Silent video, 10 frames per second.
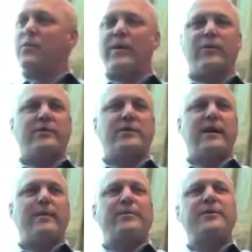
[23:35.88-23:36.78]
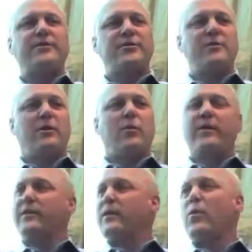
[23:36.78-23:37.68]
whether it's a competition or
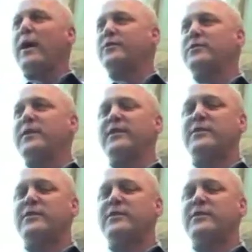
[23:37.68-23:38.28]
whether they're watching it,